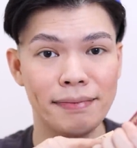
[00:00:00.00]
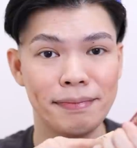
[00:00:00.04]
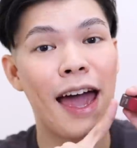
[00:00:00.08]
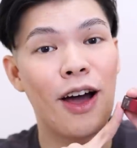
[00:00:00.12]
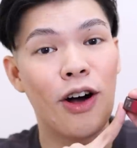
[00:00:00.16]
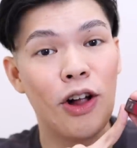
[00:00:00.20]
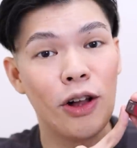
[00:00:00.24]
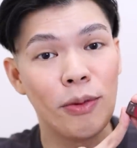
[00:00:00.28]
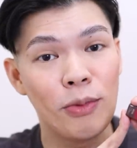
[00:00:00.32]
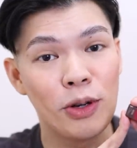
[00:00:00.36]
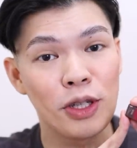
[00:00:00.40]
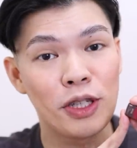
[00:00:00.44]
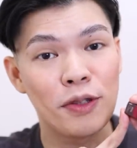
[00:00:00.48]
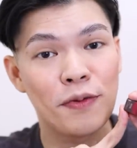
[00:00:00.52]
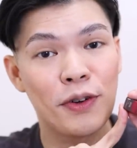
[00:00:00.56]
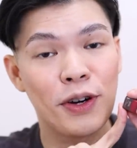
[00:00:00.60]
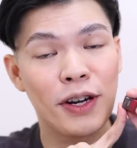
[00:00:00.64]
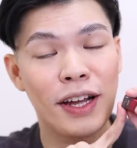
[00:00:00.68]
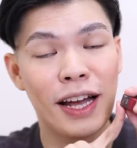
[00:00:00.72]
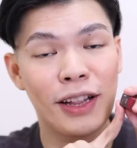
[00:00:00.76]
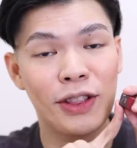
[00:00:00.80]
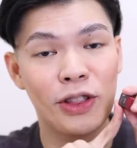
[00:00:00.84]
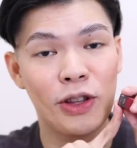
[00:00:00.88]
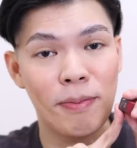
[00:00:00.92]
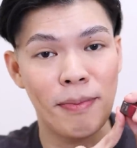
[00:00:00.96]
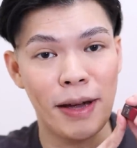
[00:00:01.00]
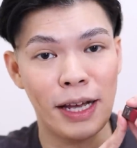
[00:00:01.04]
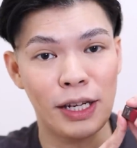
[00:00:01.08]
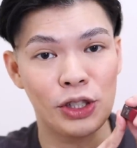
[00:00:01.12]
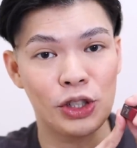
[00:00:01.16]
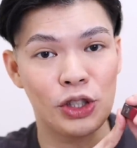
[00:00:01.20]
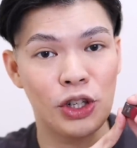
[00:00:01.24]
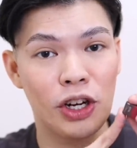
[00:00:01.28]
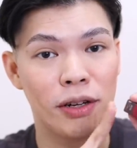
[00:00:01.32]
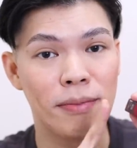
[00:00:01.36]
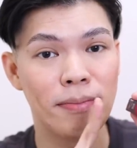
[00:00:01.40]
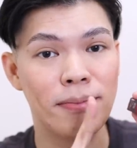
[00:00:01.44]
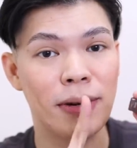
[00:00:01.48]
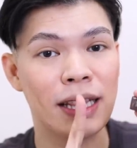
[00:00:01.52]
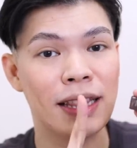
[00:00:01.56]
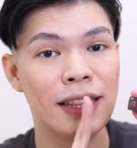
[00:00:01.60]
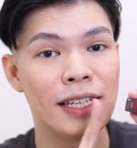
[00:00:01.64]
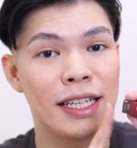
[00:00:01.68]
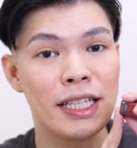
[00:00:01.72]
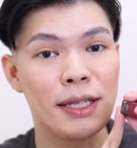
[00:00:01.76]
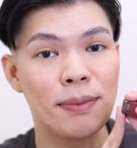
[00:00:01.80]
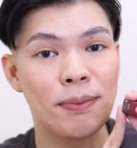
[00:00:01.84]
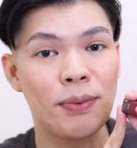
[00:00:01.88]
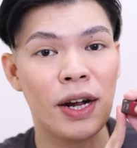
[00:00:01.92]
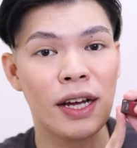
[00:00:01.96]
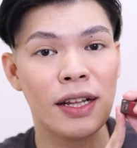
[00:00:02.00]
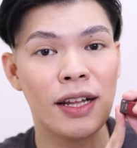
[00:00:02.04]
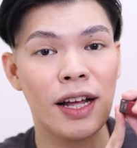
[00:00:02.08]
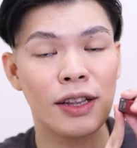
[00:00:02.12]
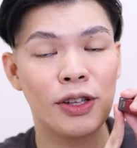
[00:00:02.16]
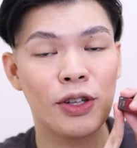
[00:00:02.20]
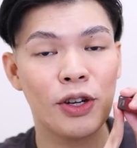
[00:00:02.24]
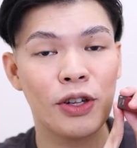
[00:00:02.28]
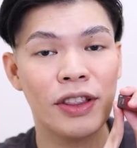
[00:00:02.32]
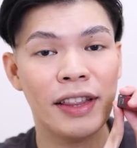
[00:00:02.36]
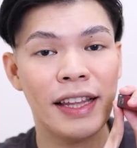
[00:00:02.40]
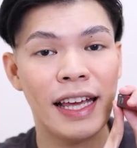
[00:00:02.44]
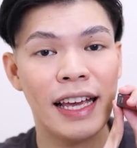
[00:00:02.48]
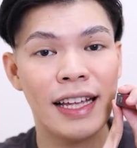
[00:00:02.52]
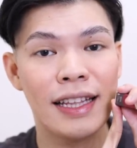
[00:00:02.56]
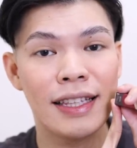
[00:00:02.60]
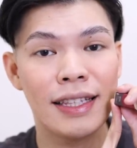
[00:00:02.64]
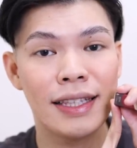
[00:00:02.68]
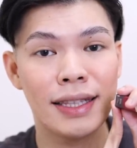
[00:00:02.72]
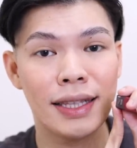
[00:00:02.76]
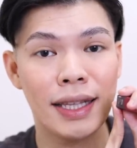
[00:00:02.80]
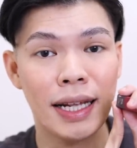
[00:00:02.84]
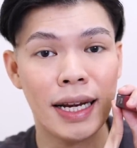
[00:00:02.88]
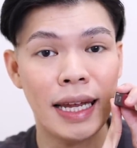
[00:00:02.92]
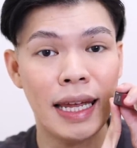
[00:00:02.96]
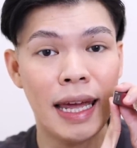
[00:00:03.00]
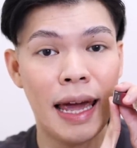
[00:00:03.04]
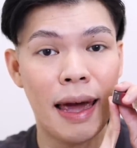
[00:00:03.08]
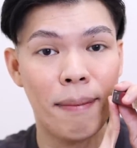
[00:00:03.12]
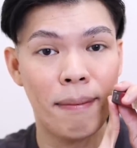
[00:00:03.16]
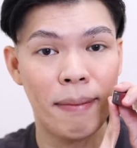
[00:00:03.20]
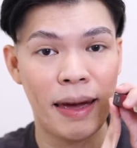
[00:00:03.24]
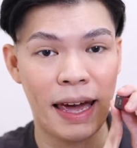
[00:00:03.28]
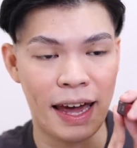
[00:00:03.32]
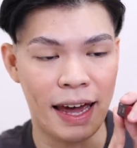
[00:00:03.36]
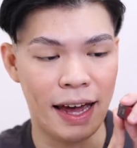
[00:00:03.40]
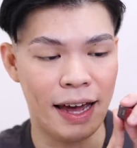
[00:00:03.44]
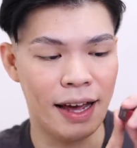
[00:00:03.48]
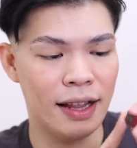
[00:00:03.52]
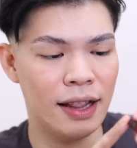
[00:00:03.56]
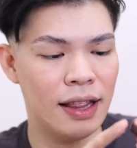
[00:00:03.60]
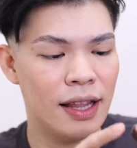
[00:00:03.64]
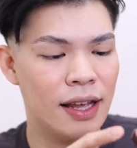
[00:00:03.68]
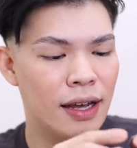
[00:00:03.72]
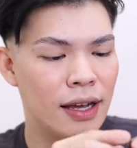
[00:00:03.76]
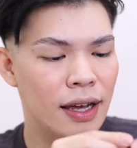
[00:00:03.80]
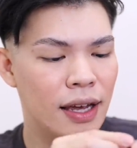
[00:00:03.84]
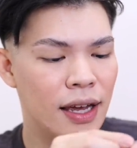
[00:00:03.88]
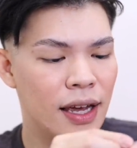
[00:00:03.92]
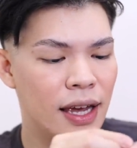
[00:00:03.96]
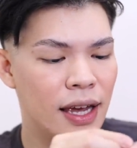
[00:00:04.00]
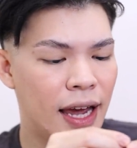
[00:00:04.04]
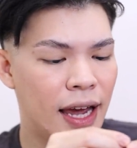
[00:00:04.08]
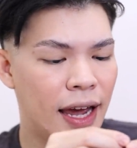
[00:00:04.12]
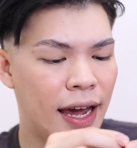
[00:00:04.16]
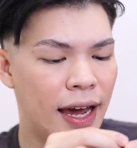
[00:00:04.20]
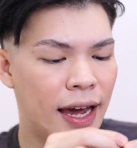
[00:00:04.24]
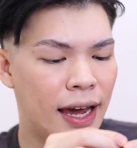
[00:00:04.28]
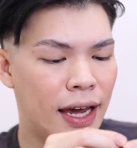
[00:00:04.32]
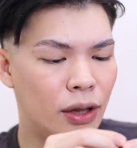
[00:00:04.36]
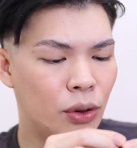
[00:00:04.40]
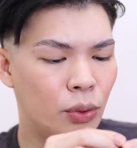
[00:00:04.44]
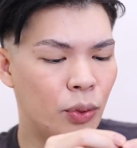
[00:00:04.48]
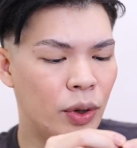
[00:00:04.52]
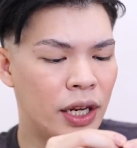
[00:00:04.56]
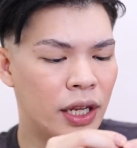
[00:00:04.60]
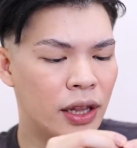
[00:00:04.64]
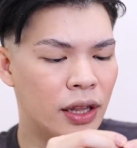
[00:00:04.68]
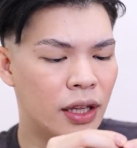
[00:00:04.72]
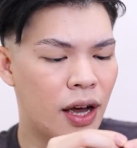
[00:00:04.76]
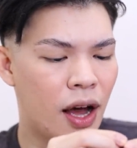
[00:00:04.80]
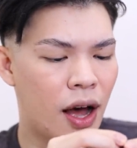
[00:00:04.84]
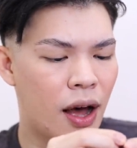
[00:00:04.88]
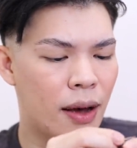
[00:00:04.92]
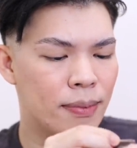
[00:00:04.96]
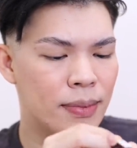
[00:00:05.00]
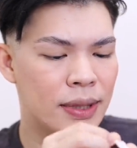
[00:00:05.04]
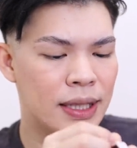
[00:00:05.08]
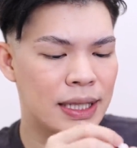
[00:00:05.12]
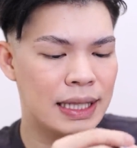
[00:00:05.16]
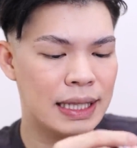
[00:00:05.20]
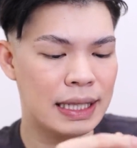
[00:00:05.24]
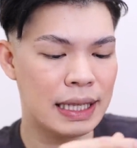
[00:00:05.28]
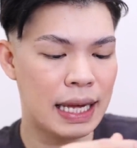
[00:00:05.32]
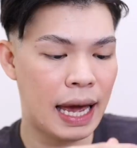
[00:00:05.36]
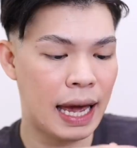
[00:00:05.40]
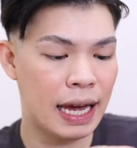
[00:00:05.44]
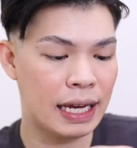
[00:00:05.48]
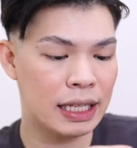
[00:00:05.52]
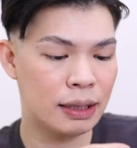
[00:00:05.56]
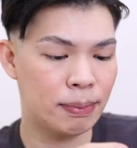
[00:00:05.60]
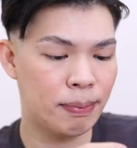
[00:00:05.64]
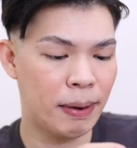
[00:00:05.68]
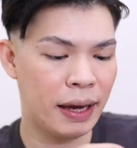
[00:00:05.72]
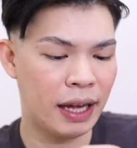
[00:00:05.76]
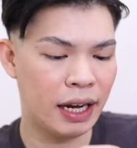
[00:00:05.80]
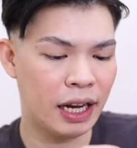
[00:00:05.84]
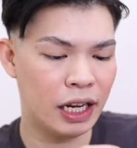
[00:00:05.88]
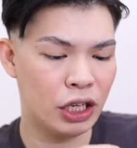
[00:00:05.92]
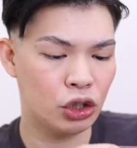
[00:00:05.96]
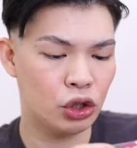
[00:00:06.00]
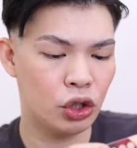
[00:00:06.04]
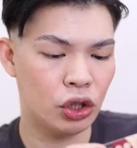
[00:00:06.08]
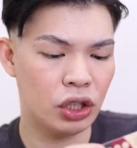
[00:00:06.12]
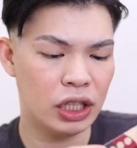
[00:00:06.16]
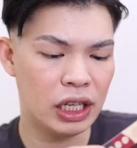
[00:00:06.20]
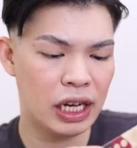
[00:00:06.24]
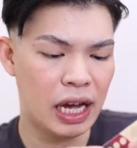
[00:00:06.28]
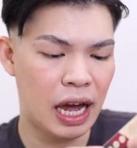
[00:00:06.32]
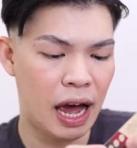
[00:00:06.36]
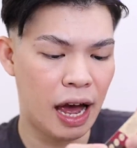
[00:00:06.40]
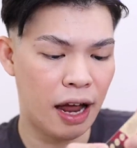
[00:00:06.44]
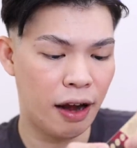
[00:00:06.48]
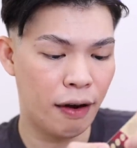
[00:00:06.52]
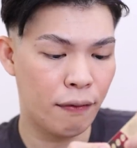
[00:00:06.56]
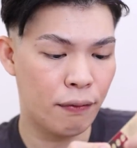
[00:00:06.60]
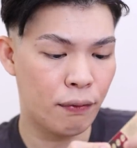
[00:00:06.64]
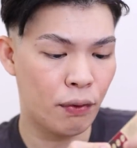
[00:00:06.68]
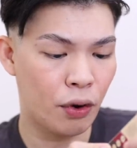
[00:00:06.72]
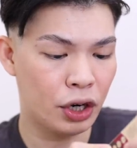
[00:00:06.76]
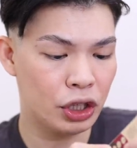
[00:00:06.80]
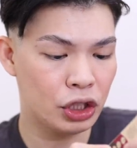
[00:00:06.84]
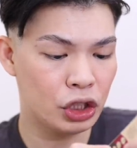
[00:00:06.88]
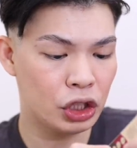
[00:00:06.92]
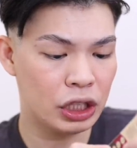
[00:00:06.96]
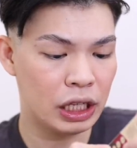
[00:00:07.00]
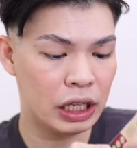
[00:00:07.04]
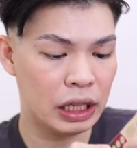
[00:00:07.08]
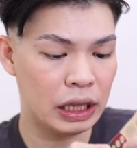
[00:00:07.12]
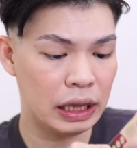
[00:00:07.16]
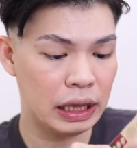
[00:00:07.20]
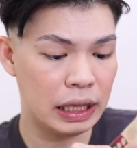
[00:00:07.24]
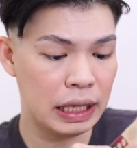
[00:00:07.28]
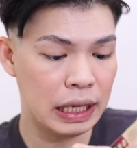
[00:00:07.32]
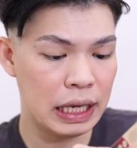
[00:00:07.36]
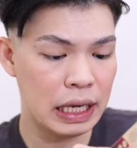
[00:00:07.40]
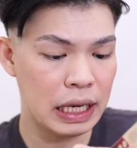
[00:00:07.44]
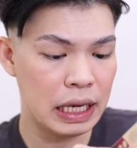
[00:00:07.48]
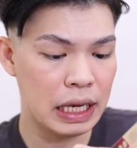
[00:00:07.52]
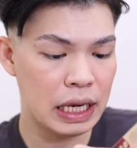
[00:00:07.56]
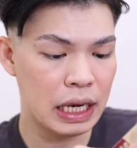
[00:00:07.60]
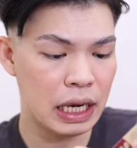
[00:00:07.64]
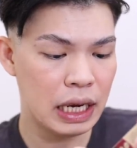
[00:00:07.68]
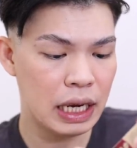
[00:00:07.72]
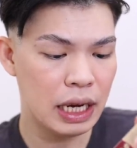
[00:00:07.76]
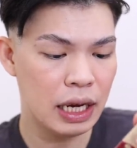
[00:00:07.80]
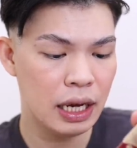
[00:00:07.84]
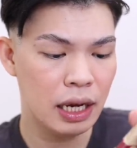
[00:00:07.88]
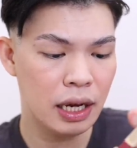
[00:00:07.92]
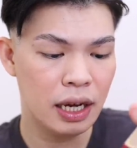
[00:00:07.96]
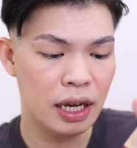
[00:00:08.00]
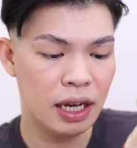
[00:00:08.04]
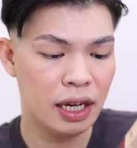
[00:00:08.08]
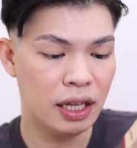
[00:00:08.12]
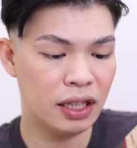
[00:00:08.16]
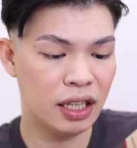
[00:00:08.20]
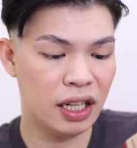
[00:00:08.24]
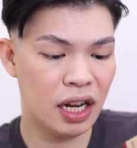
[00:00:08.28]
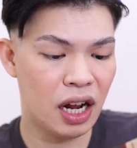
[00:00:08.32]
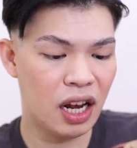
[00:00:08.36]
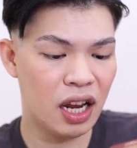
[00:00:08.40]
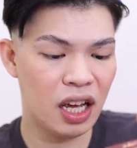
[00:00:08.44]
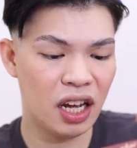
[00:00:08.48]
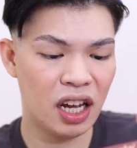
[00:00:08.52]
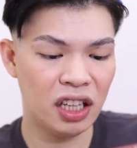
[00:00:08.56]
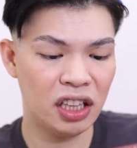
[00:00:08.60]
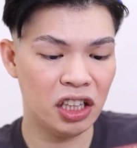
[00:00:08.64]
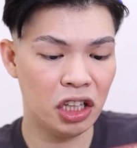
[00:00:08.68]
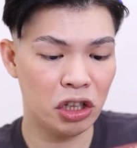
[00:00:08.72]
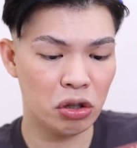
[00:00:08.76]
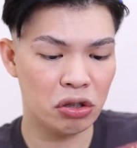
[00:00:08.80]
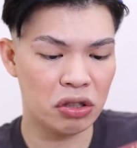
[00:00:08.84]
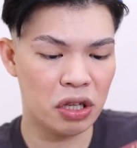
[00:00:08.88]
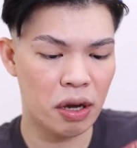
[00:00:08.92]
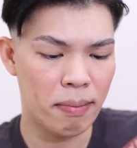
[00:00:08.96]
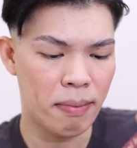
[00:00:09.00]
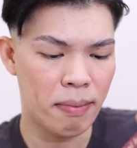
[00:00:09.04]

I almost forgot to mention but this product contains 3ml and when it comes sa expiration niya, unfortunately, hindi nakalagay dito sa